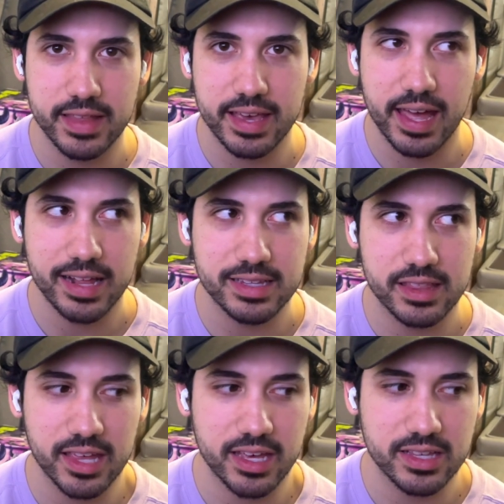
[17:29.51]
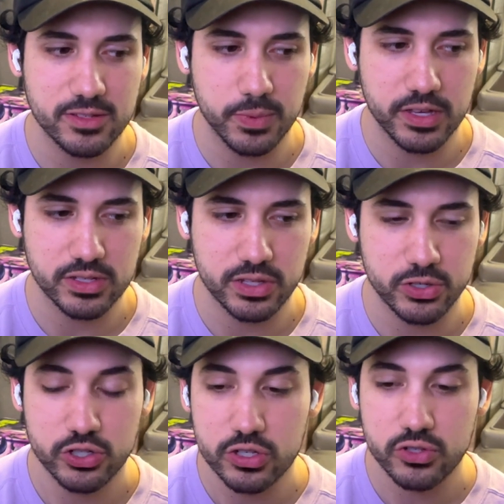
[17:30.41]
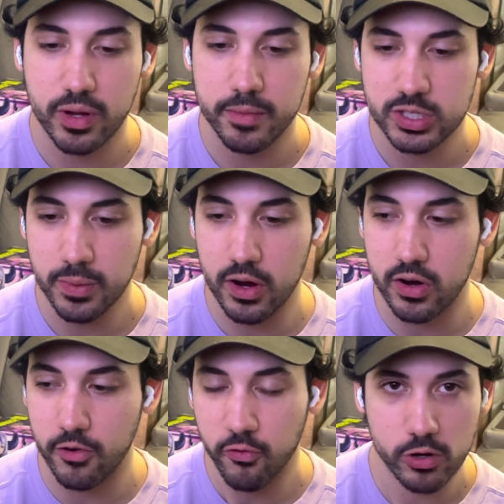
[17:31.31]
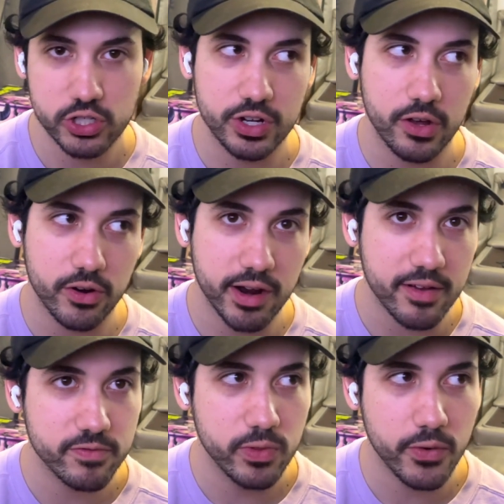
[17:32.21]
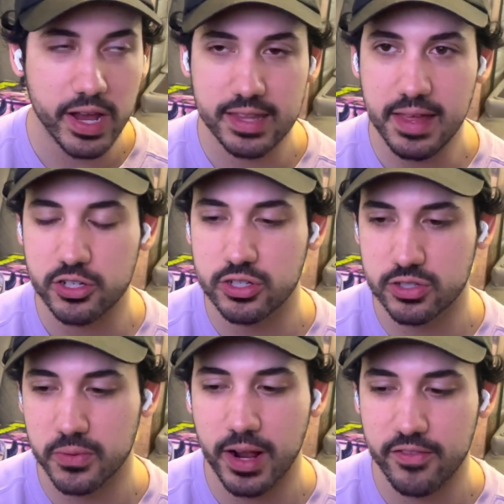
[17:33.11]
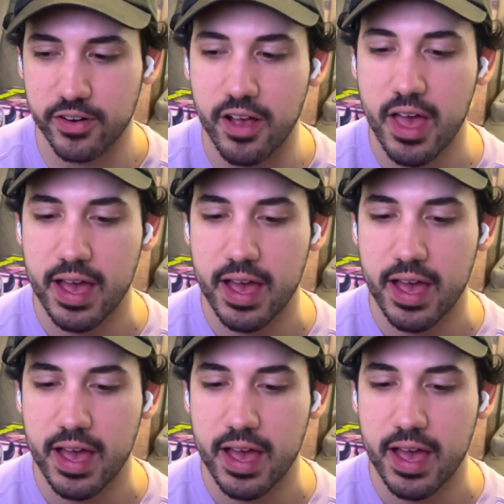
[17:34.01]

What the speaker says: they get into things because they're just extremely smart or fortunate or have the right connections or whatever,